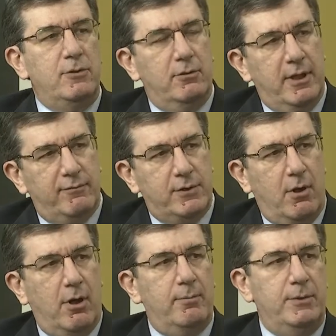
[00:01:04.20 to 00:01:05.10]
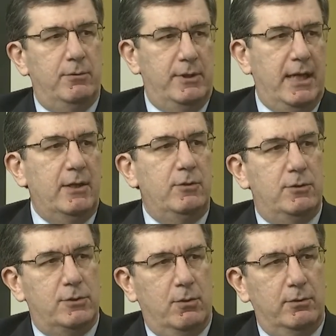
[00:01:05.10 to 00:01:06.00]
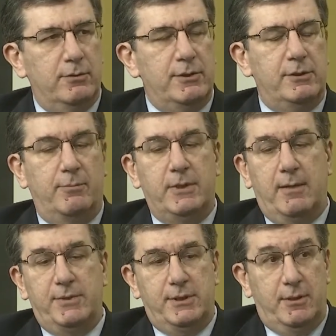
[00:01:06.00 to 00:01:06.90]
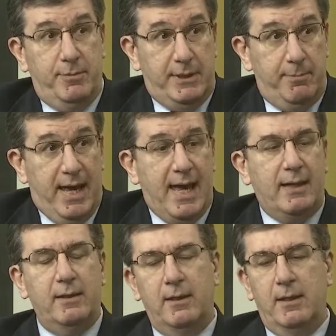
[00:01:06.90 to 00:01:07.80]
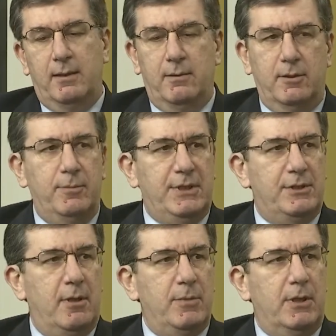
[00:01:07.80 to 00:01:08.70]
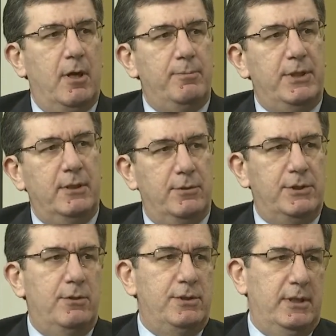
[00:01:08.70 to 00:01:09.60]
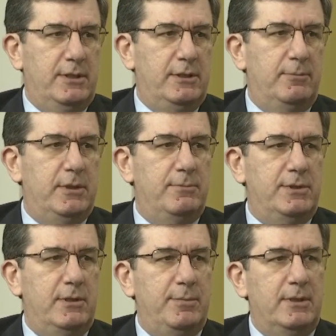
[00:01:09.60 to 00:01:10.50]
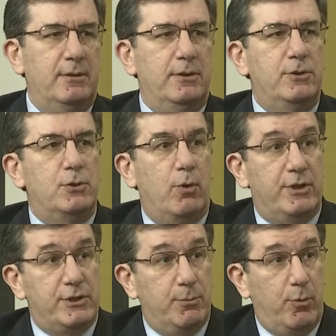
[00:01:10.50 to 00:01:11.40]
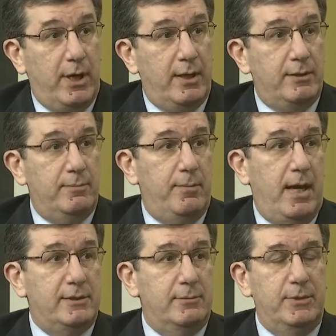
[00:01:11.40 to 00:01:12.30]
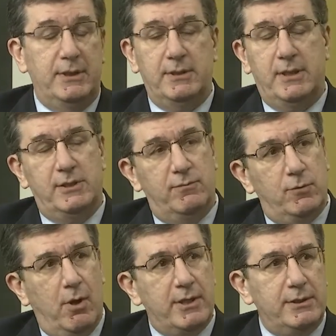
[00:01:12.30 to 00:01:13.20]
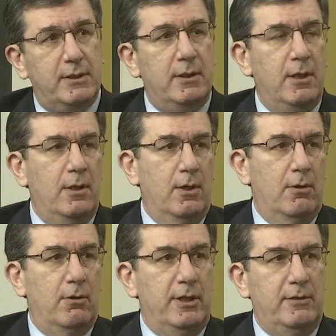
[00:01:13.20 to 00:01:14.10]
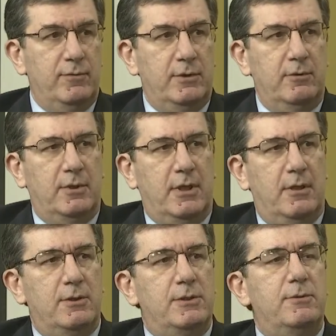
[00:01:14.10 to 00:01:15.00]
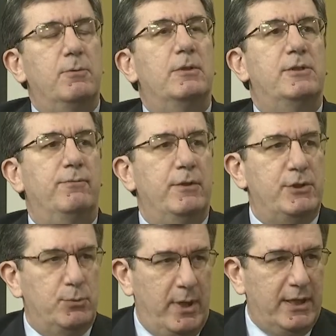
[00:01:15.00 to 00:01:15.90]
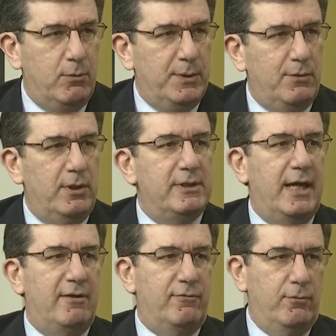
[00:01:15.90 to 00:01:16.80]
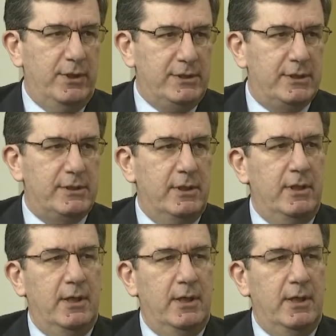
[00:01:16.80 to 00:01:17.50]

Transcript: your left arm, your neck, your shoulders, sometimes to the mid-back. There can be some accompanying or associated symptoms, typically shortness of breath, possibly a sense of nausea, or even uh, severe sweating, what we call diaphoresis.